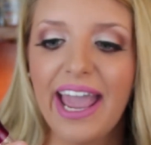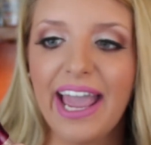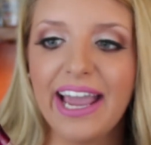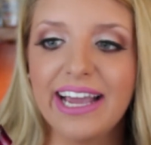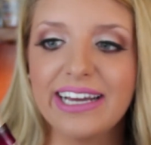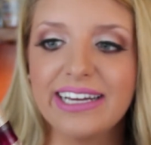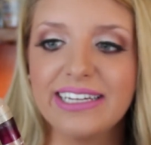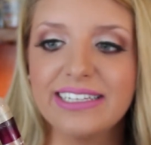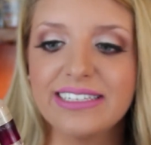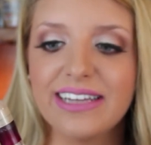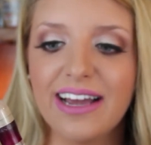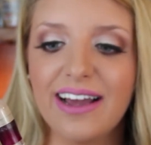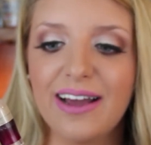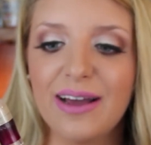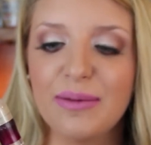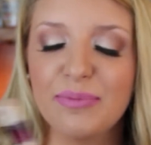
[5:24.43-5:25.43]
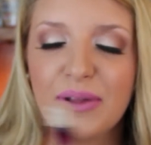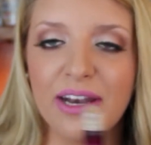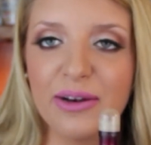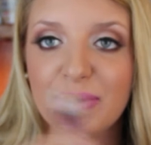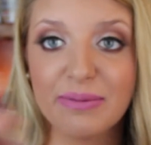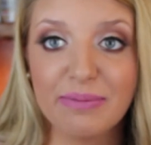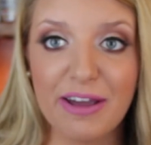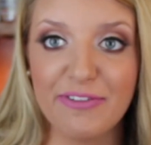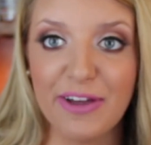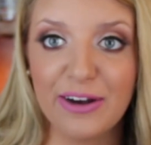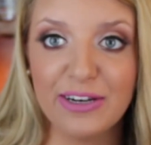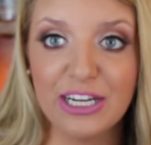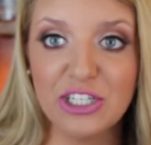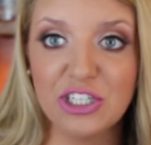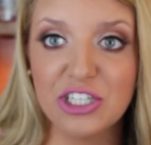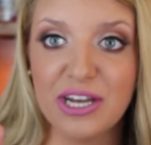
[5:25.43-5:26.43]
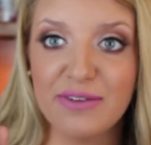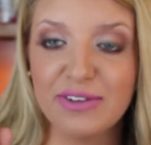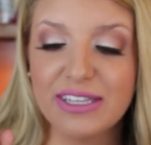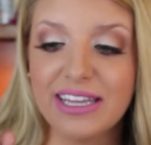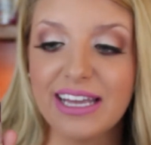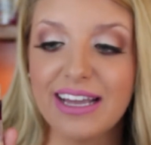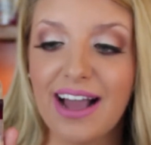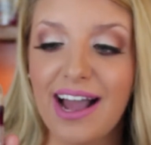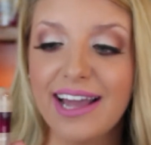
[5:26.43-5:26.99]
And blend in with my foundation and everything.